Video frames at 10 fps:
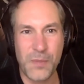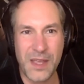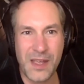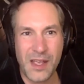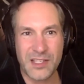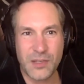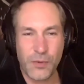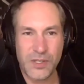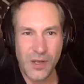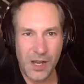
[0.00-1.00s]
is if we
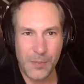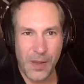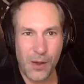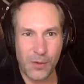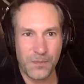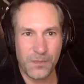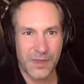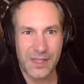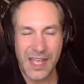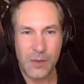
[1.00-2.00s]
talk about,
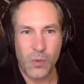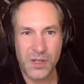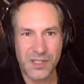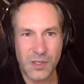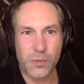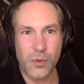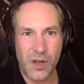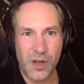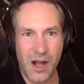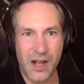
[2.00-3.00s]
hey, what's the root
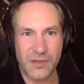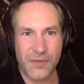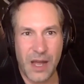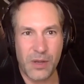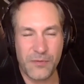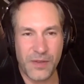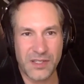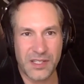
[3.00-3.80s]
cause of how we fix these